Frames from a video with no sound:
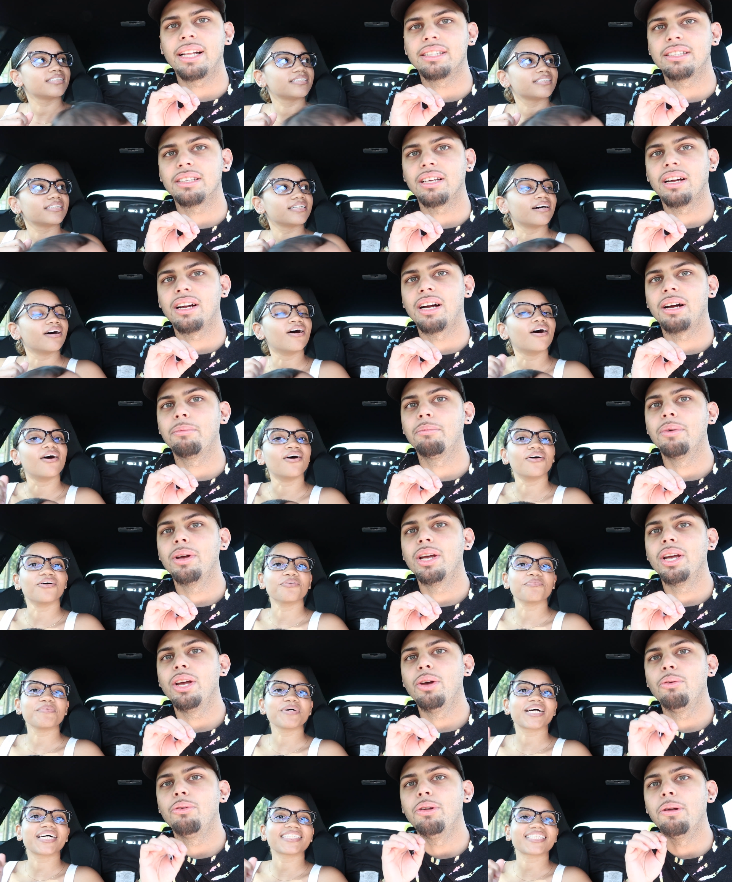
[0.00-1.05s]
Speaker 1: that.
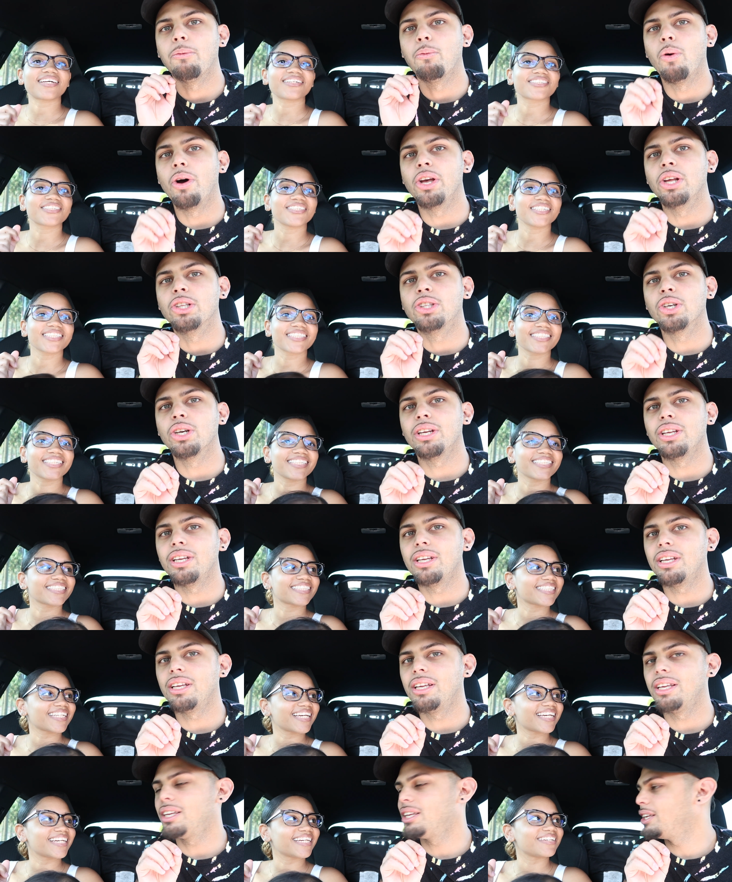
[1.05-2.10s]
Speaker 2: Because I was just gonna
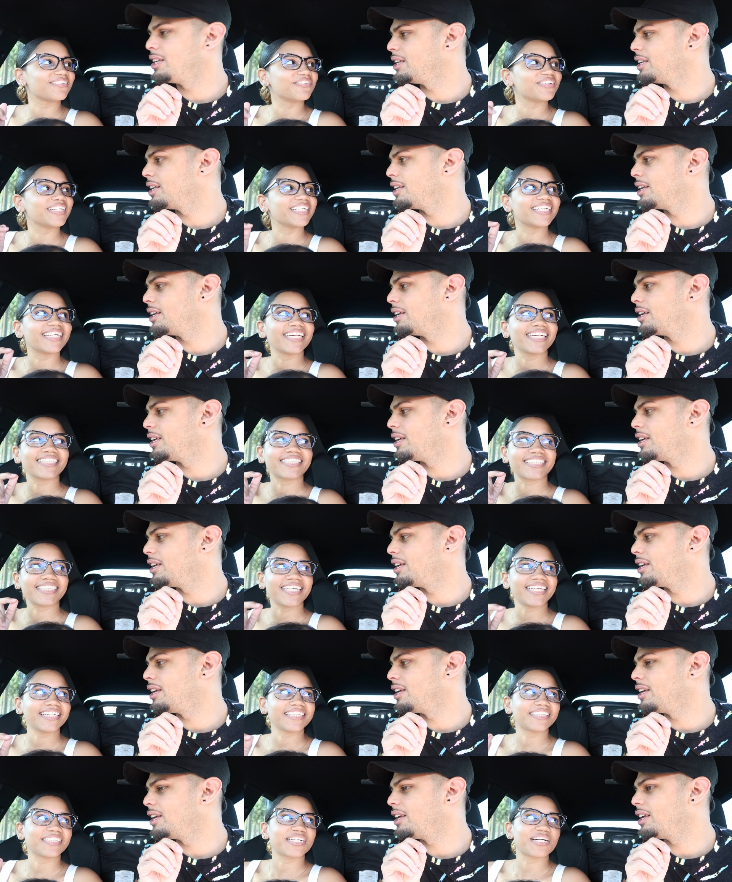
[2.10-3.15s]
say we didn't see
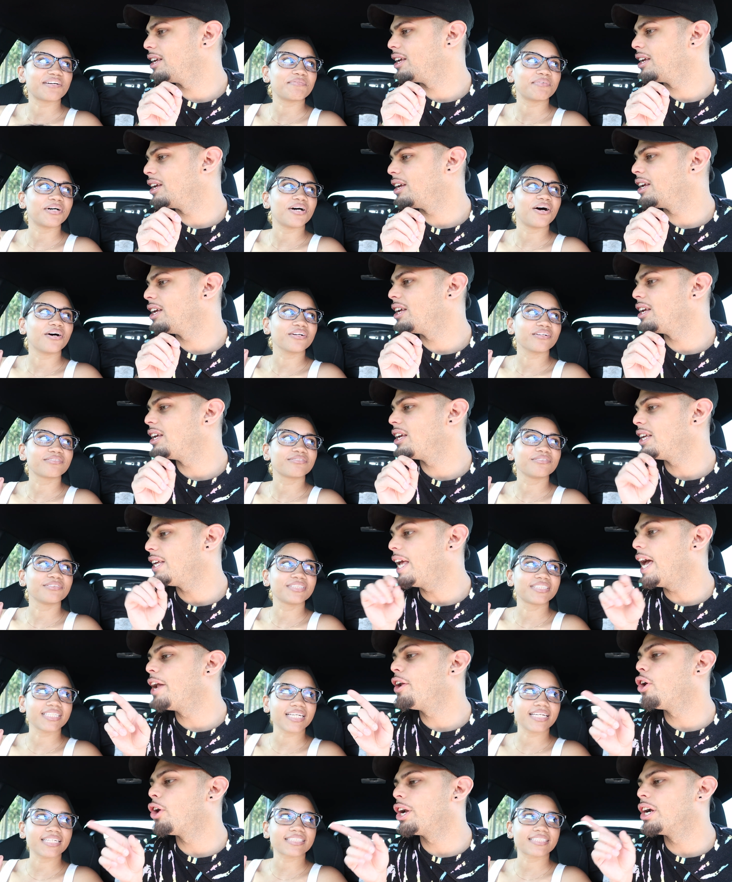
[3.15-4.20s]
anything about how the
Speaker 1: food.
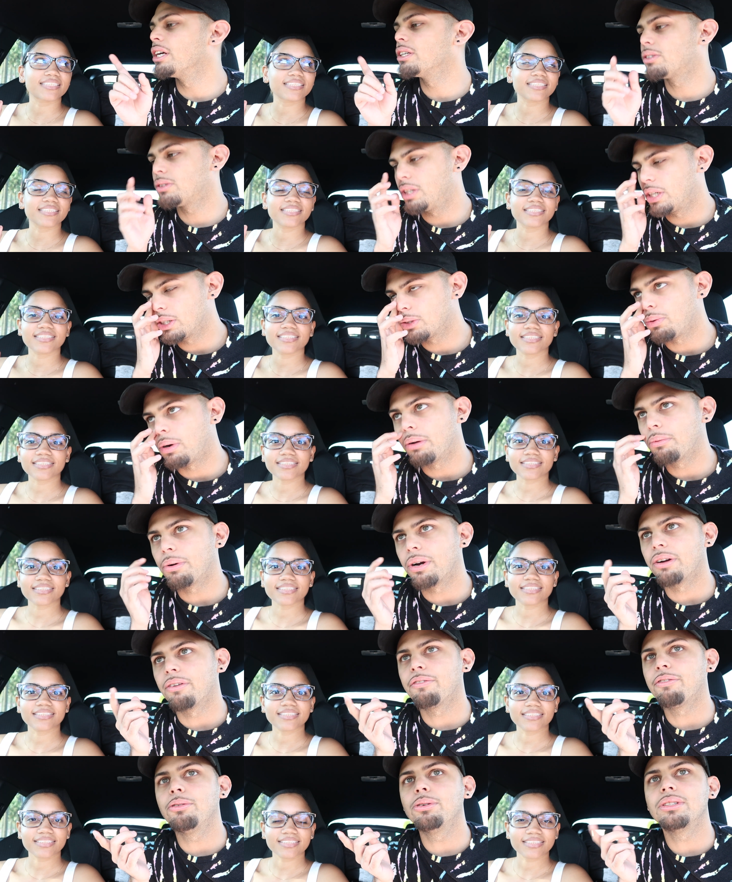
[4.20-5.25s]
Yeah, tastes. No, there's one
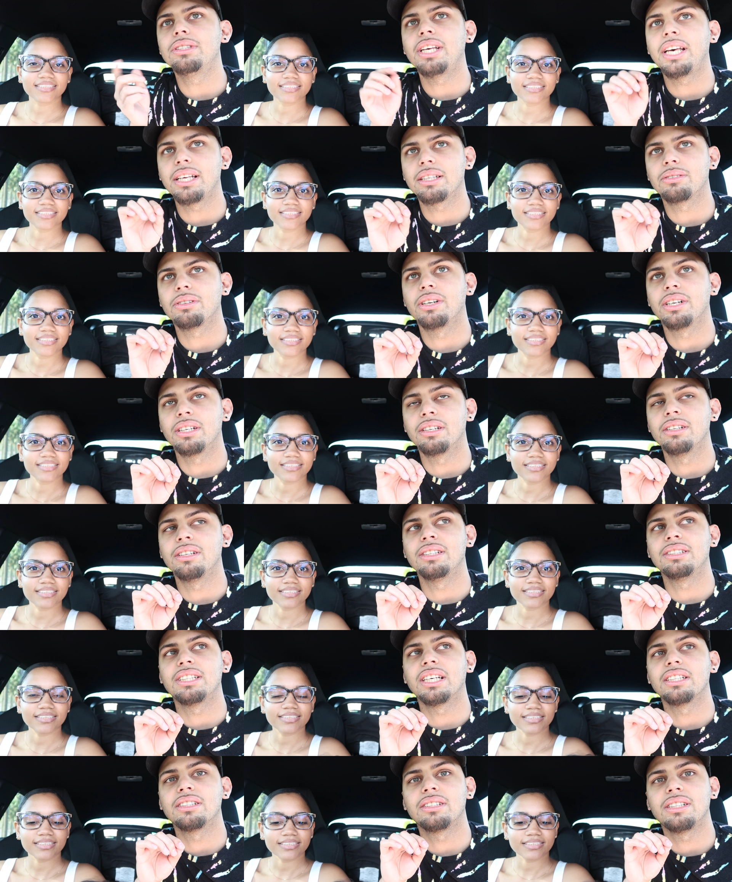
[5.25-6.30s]
where food tastes. It
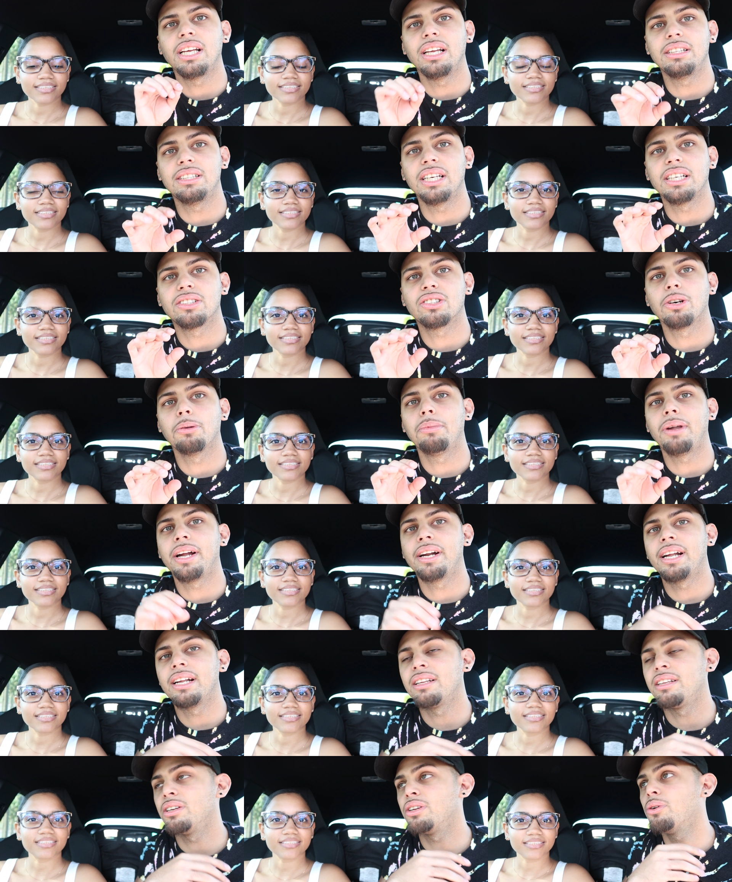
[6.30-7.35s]
says it tastes so bland
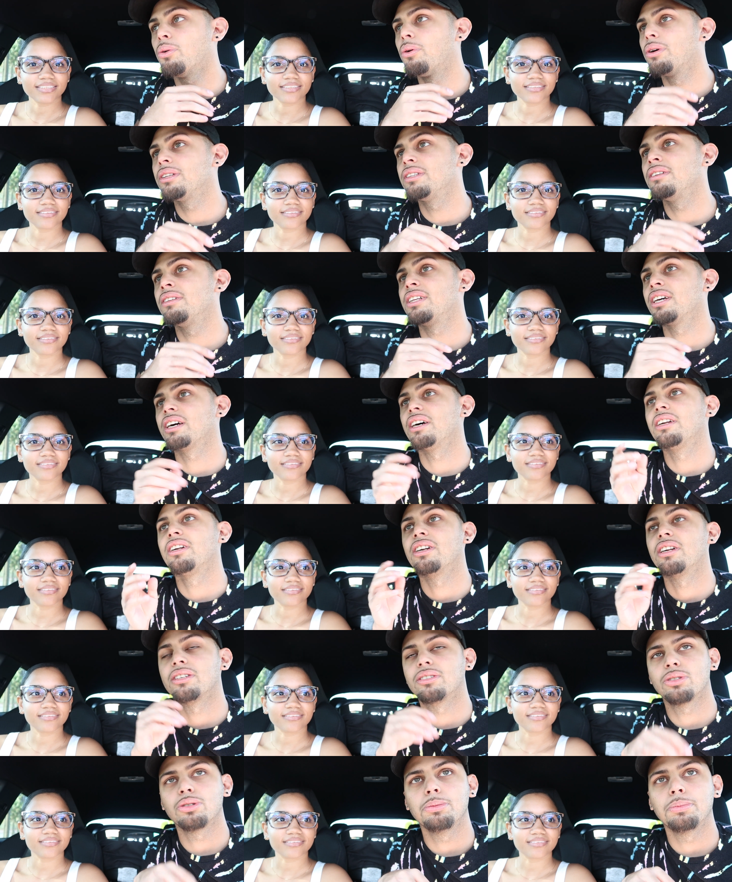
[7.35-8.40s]
that you don't want to take
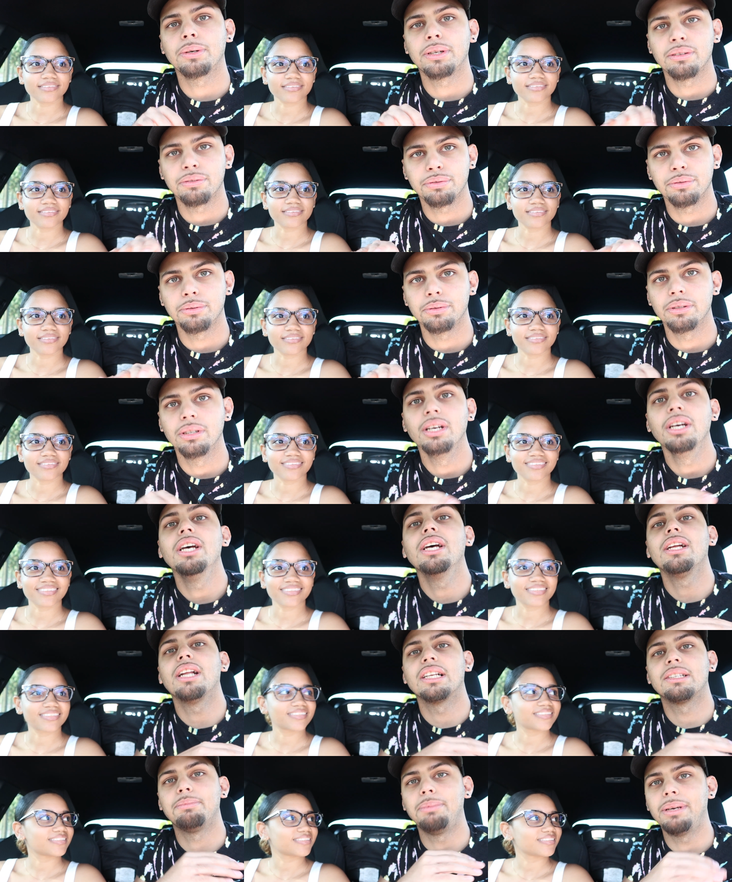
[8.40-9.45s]
another scoop of the food. That's